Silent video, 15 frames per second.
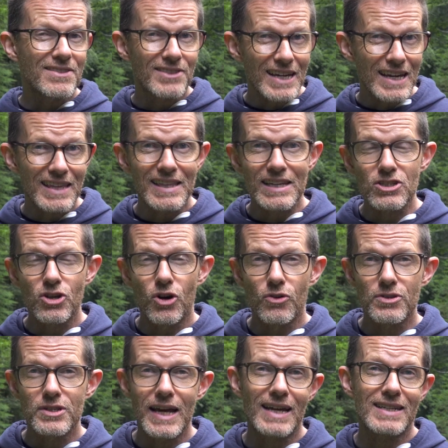thing in this
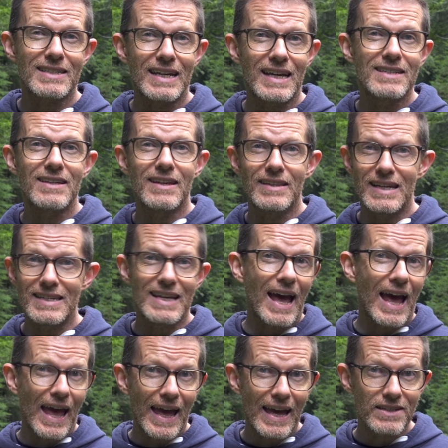context is that there's
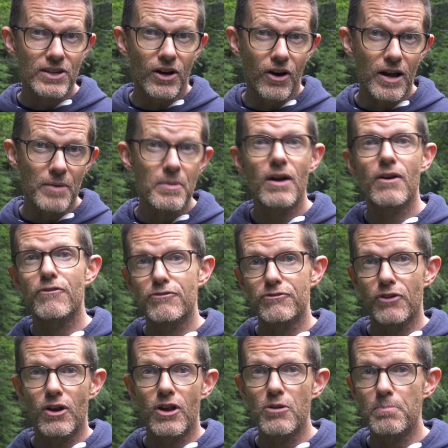air time
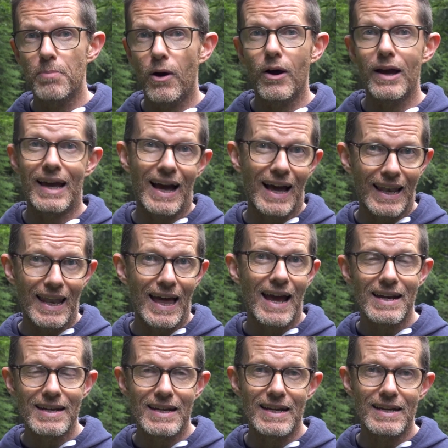followed by a
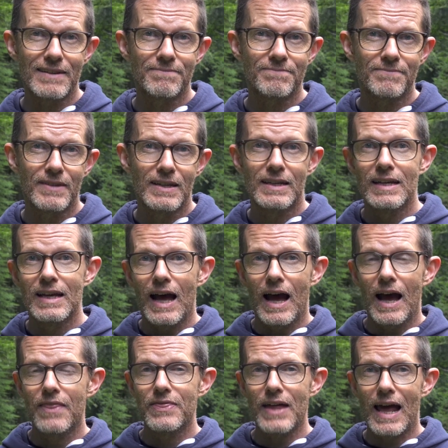landing.
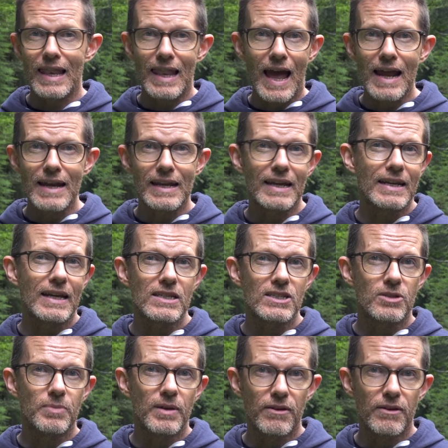And that landing needs to be